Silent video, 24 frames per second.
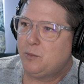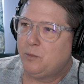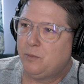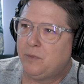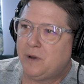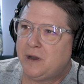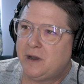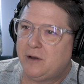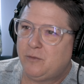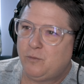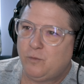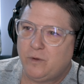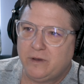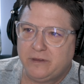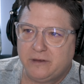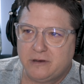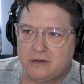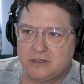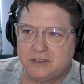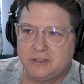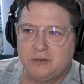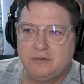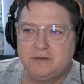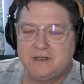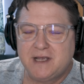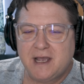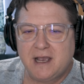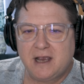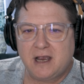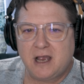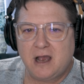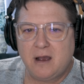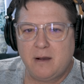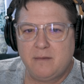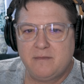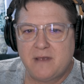But when there's new
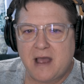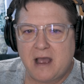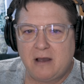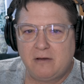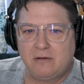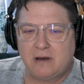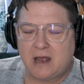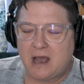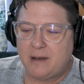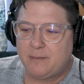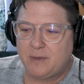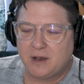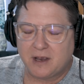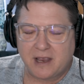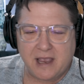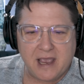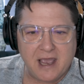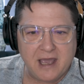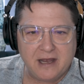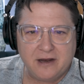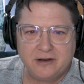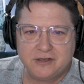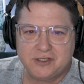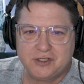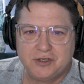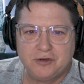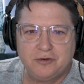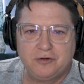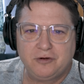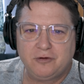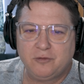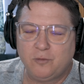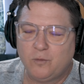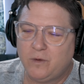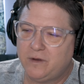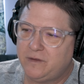tech coming out, I'm a Canon
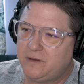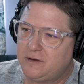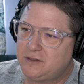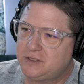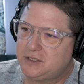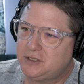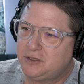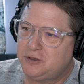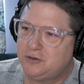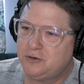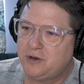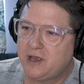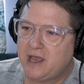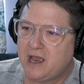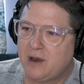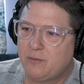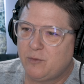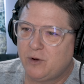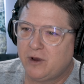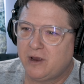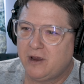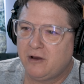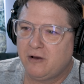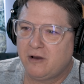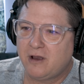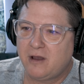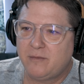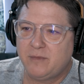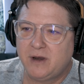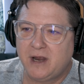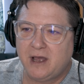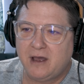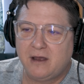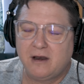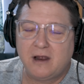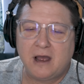shooter, and when there's new camera gear
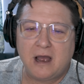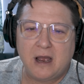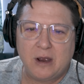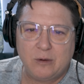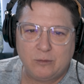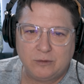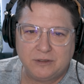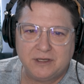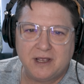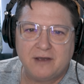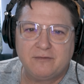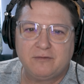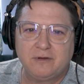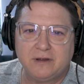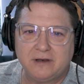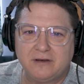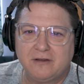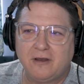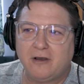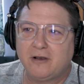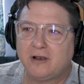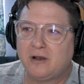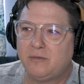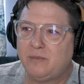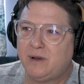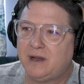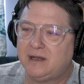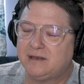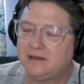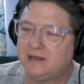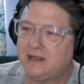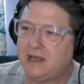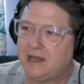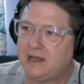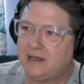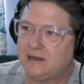coming out, I will definitely talk
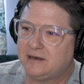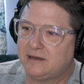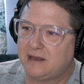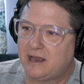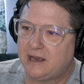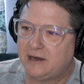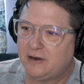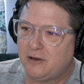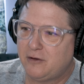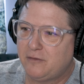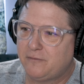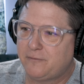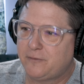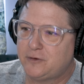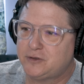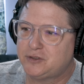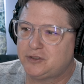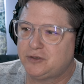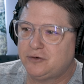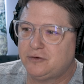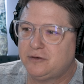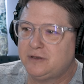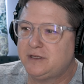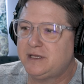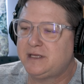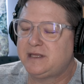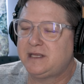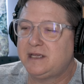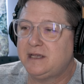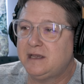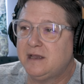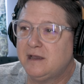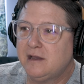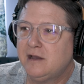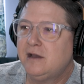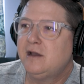about that. I know for sure that
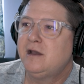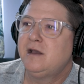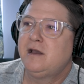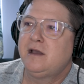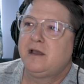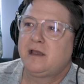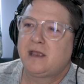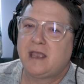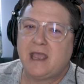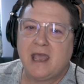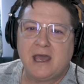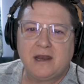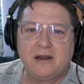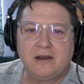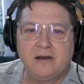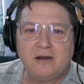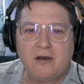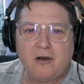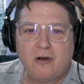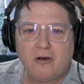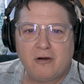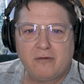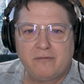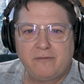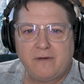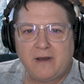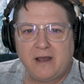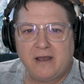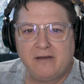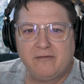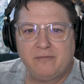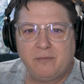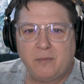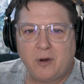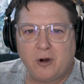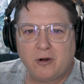the Canon
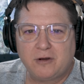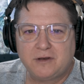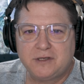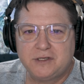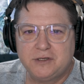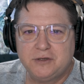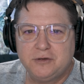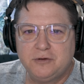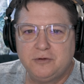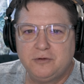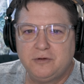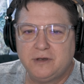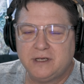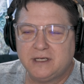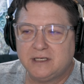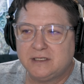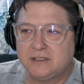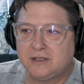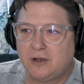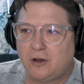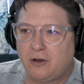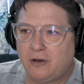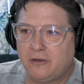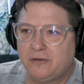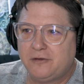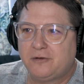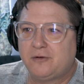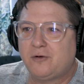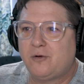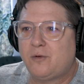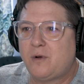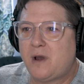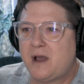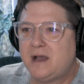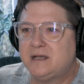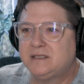R5 Mark II is on the
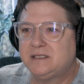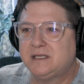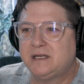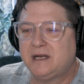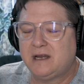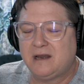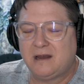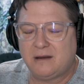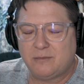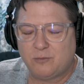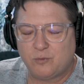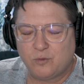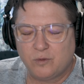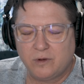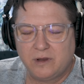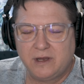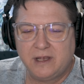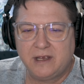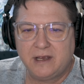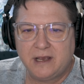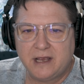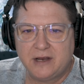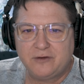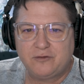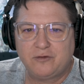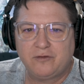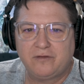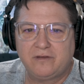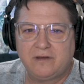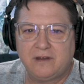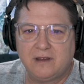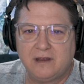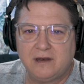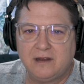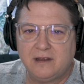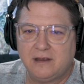horizon, and I'm really
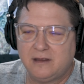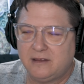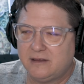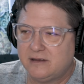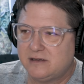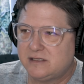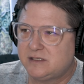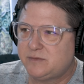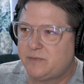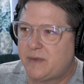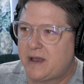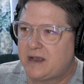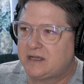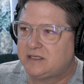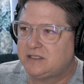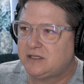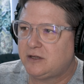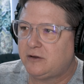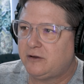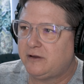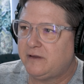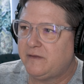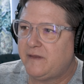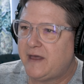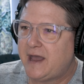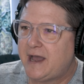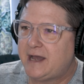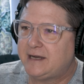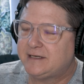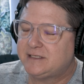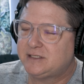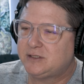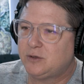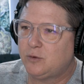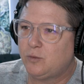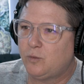interested in the specs on
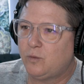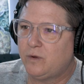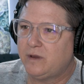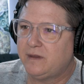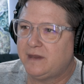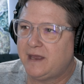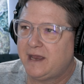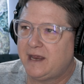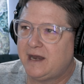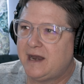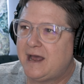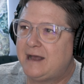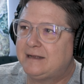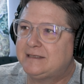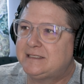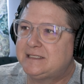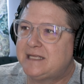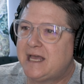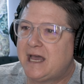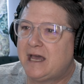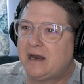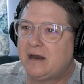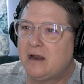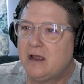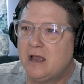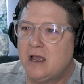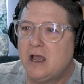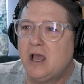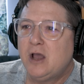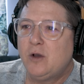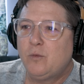that. So when they announce that,